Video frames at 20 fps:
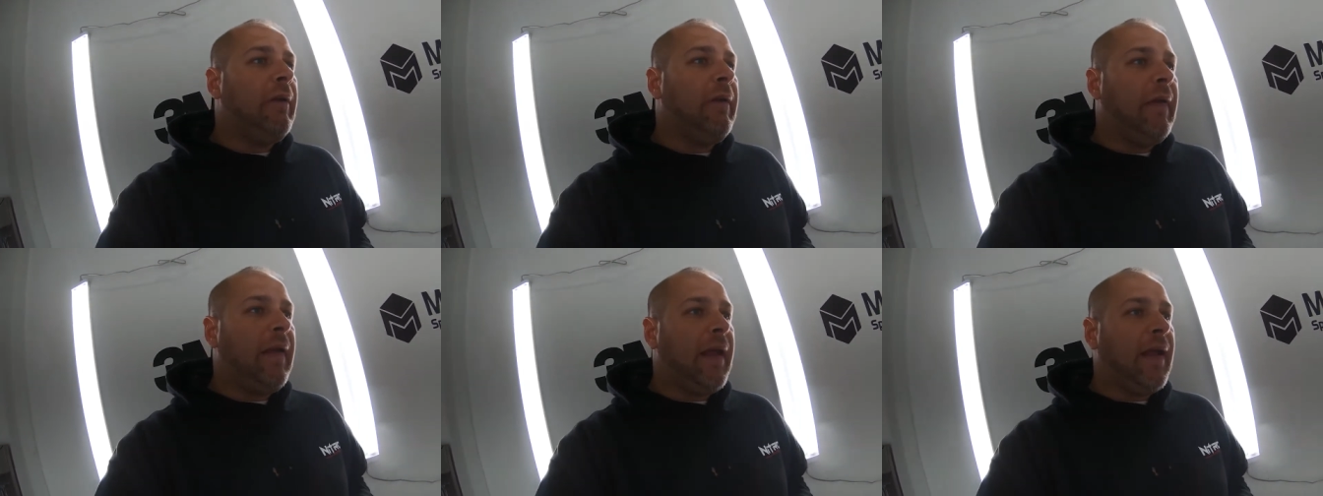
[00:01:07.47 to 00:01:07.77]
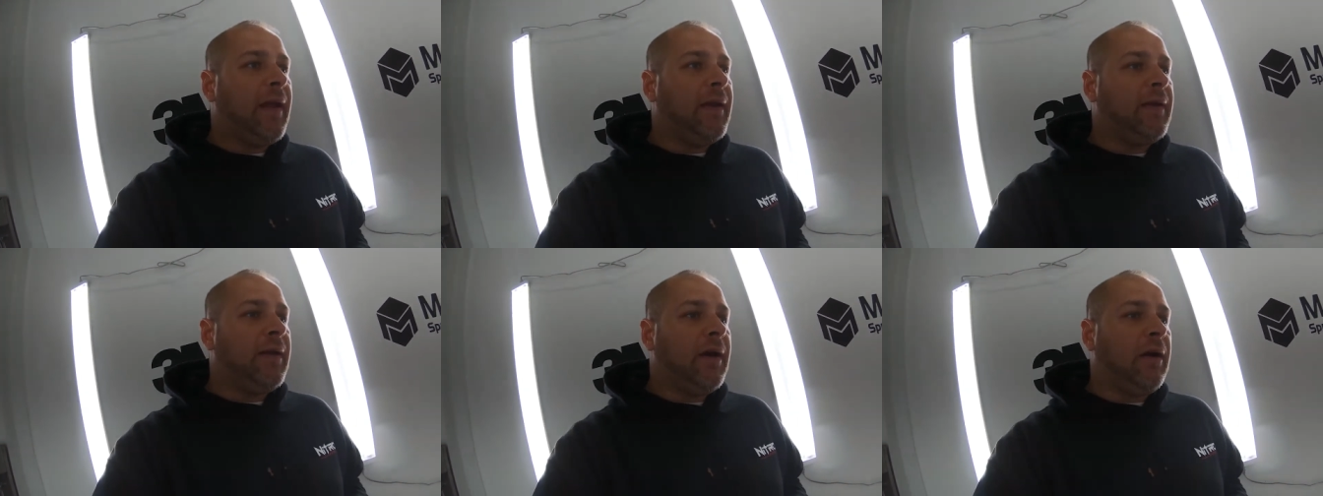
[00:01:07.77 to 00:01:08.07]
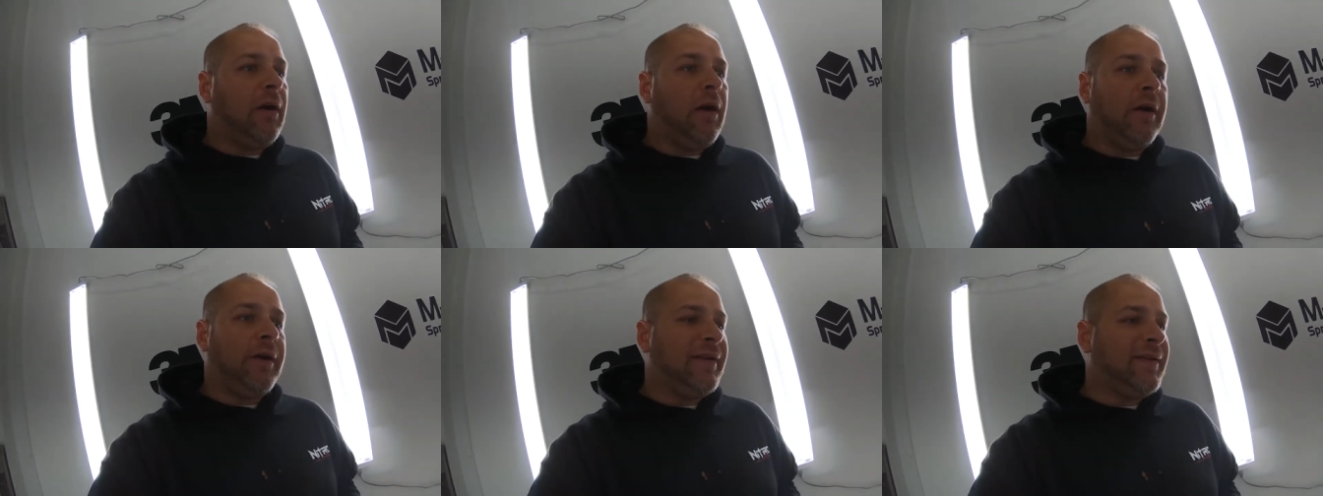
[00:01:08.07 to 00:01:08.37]
And
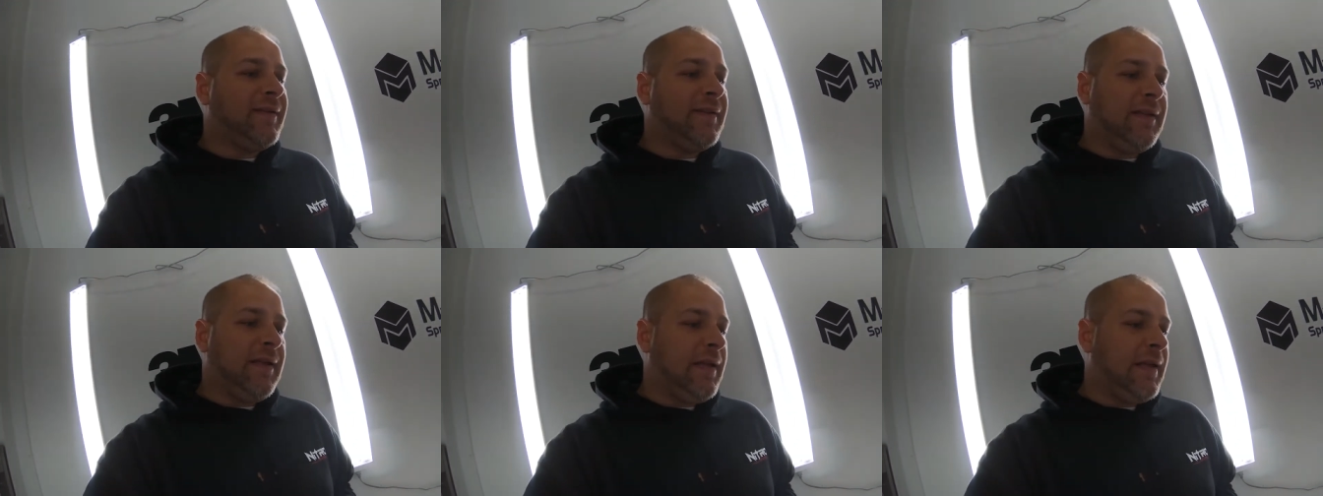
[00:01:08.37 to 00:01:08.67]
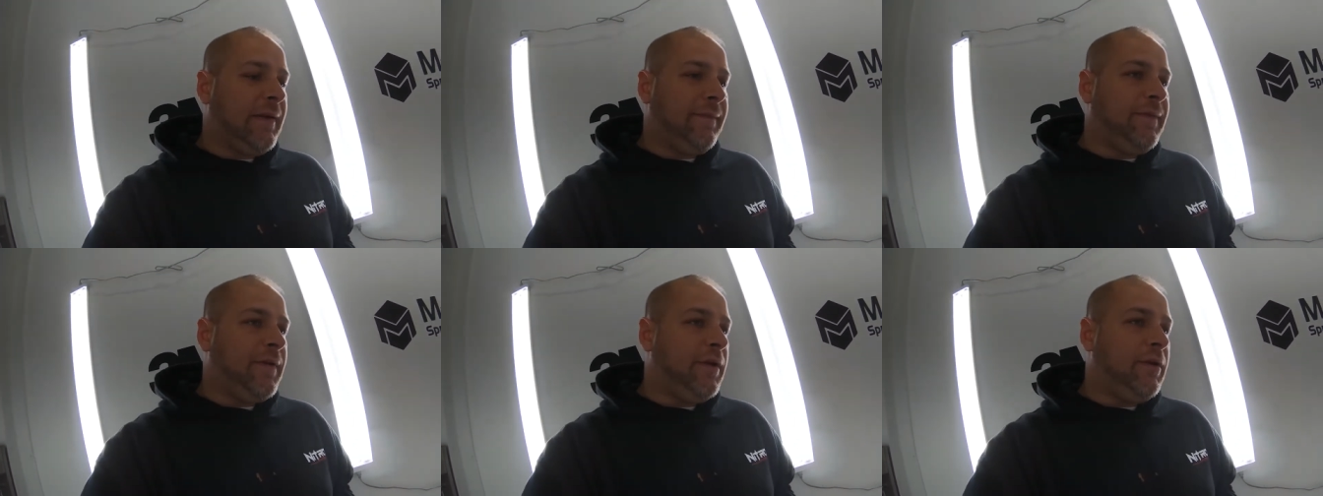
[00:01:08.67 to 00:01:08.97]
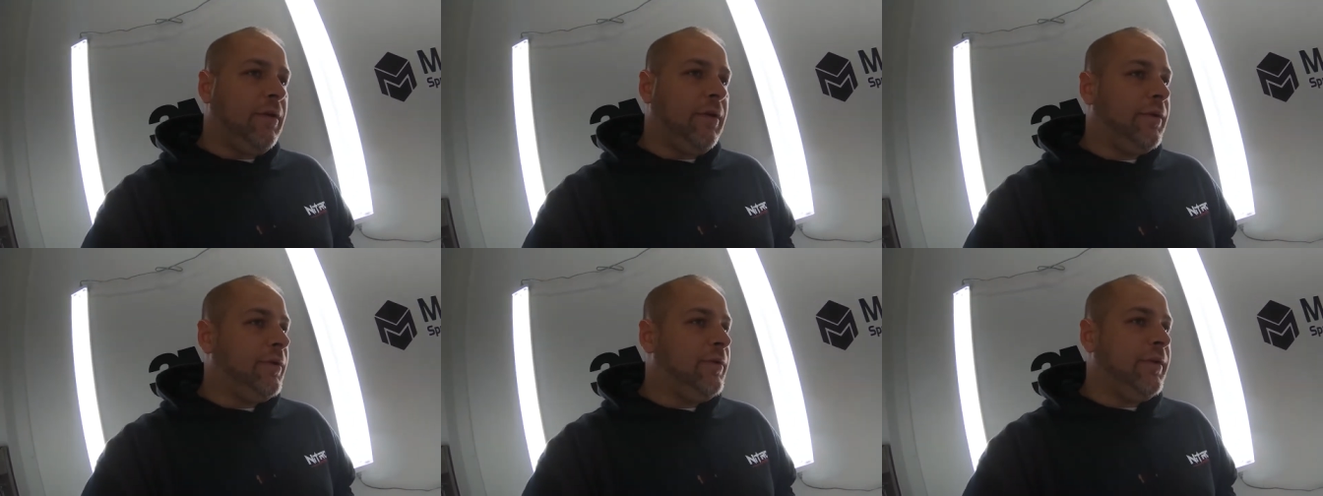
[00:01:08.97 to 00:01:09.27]
honestly, if you
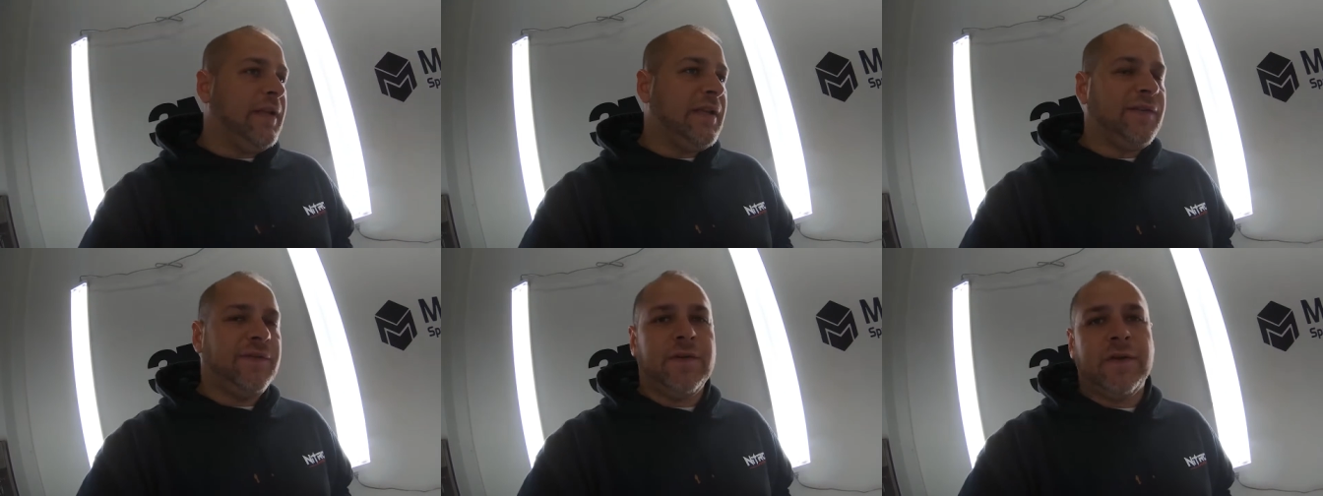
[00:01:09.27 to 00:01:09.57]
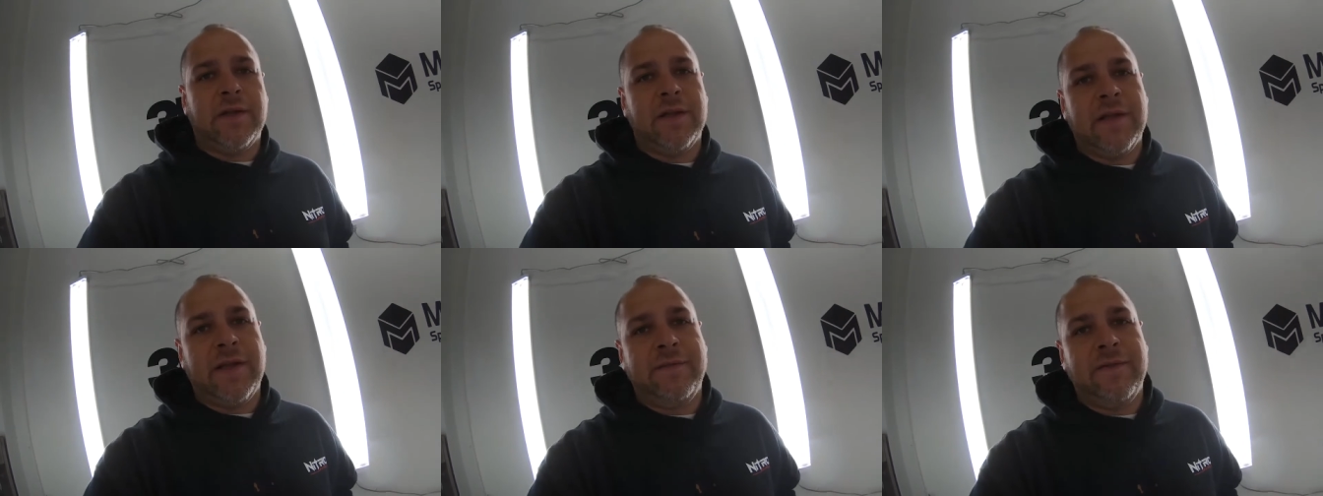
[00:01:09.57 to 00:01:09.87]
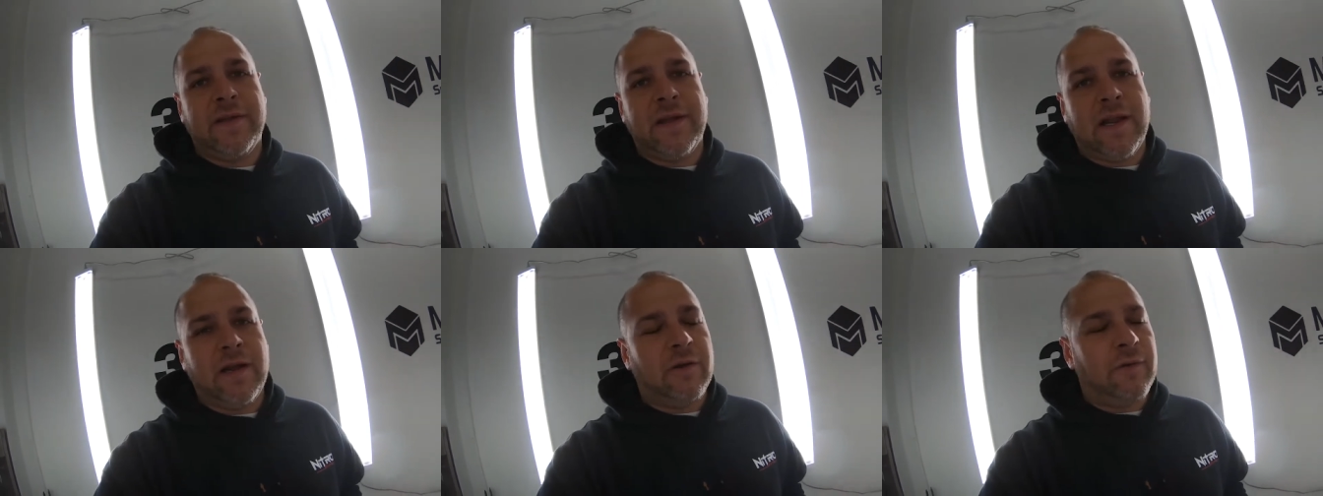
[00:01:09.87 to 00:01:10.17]
don't do this for a
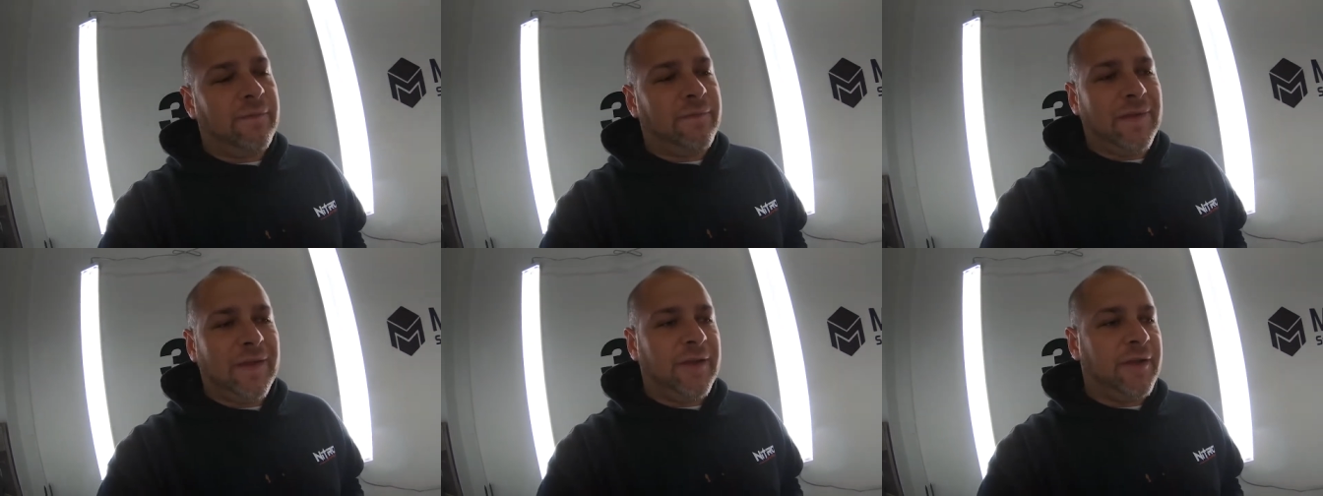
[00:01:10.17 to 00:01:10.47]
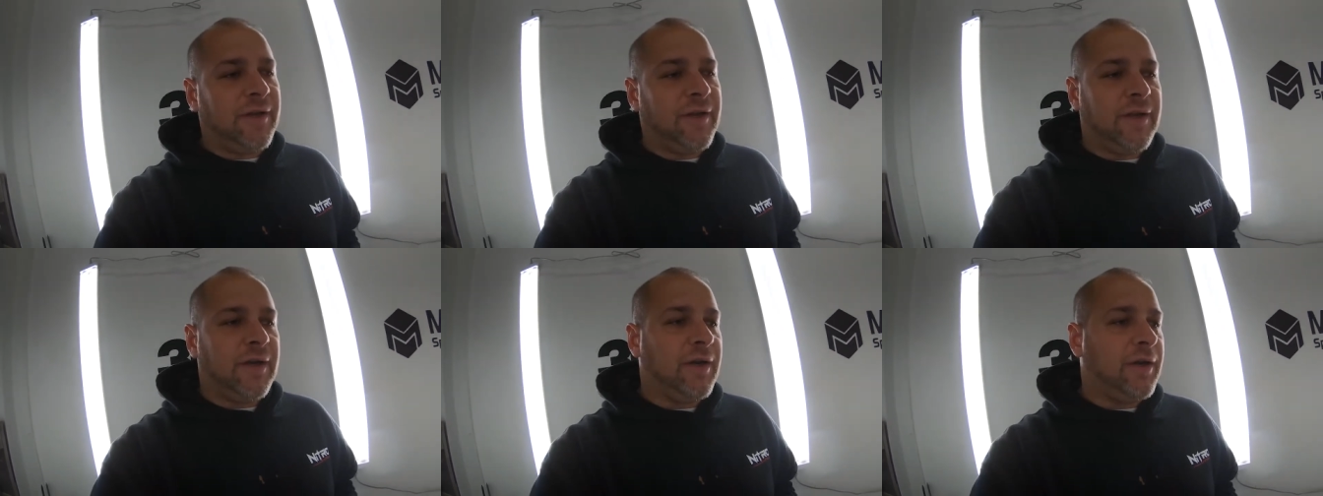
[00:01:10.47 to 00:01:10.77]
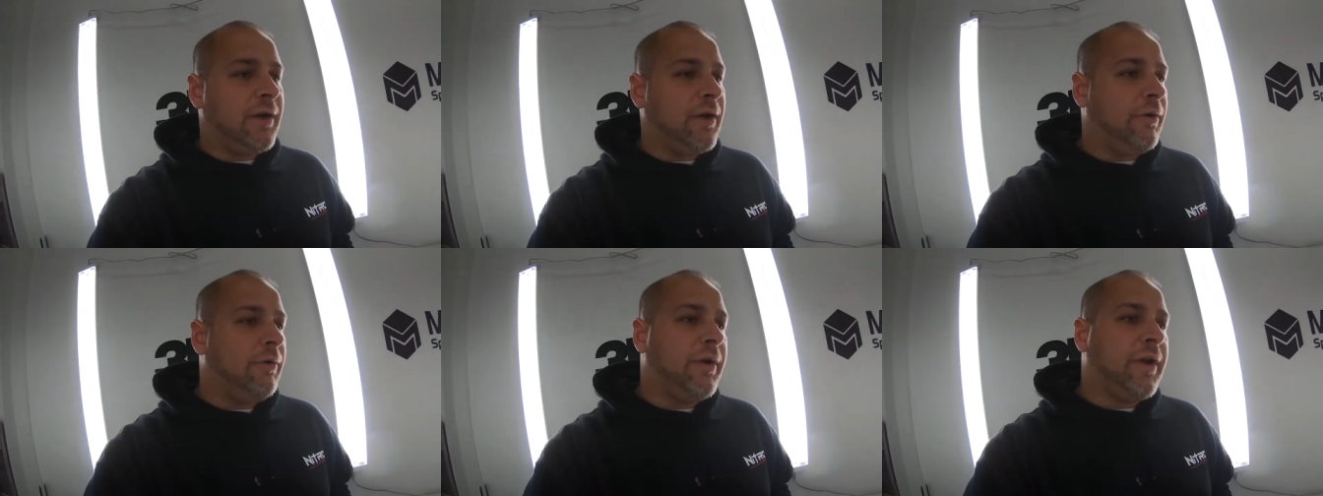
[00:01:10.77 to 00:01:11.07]
living, I don't think you're gonna
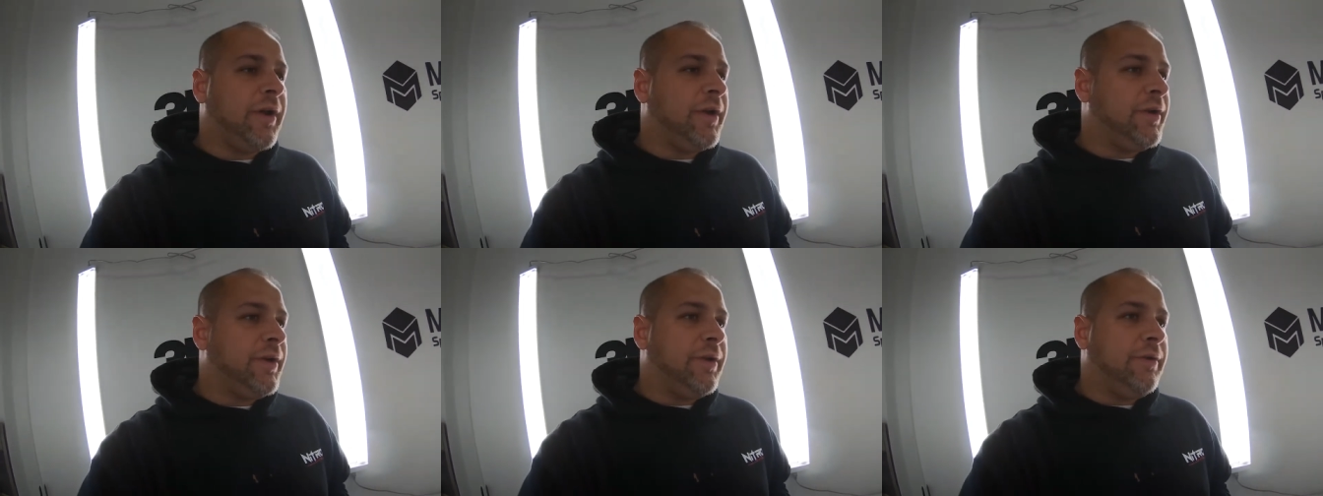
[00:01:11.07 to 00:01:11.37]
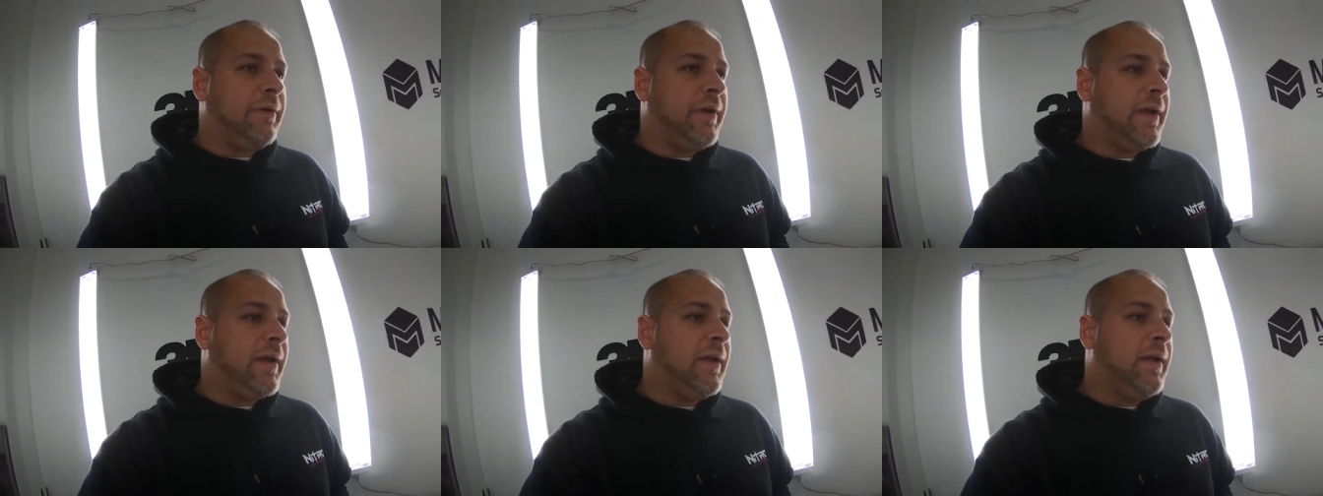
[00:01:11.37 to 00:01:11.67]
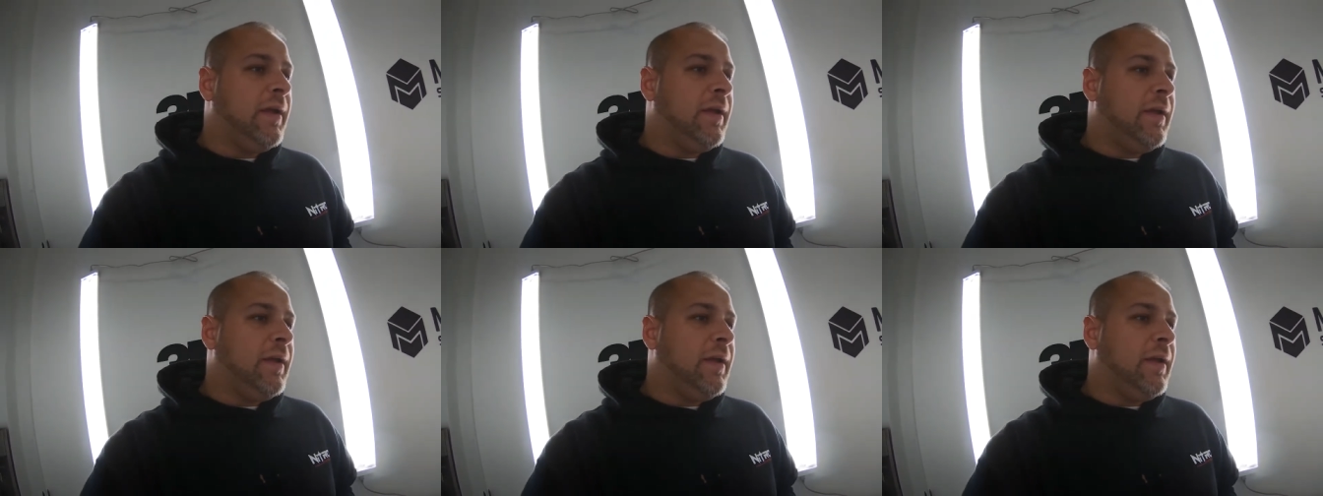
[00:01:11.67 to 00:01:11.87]
know what you're doing.